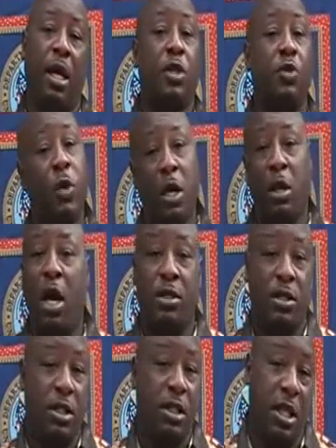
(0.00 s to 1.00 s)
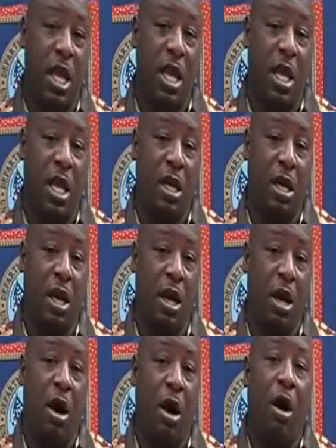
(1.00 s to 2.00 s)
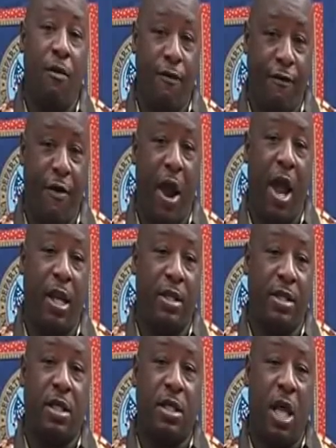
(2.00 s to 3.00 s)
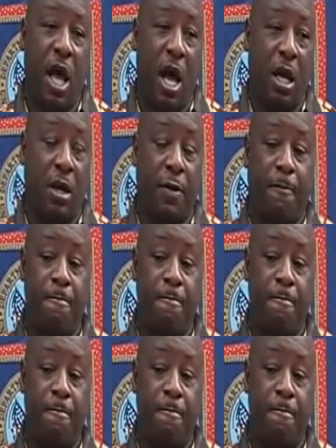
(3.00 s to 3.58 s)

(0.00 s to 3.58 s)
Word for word: because we're going to launch this thing on Friday, 6 o'clock.